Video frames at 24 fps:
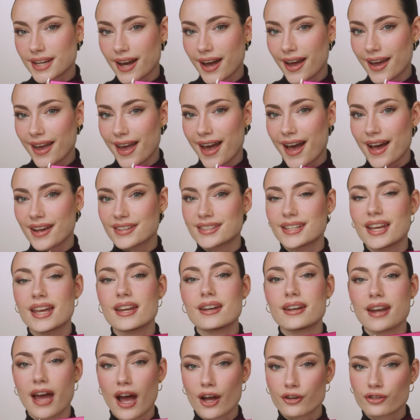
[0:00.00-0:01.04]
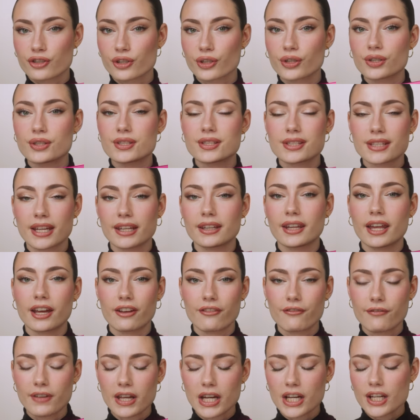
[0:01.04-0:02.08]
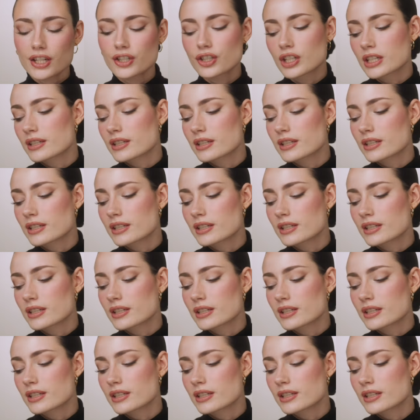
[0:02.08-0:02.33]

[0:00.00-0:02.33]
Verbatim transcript: guy has a natural skin-like finish.